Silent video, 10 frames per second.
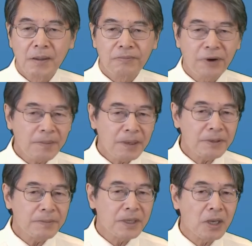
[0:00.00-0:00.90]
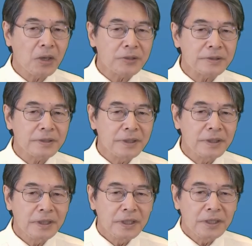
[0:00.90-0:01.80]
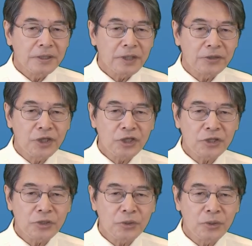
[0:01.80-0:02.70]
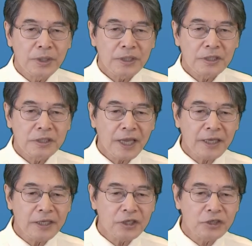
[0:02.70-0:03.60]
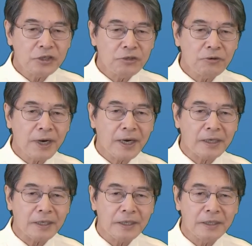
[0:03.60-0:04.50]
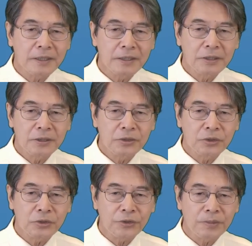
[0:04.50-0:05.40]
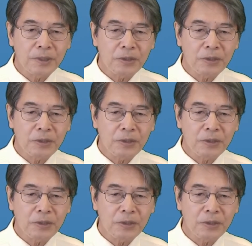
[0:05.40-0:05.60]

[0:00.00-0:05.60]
Probably because the tissue slightly shrunk due to thermal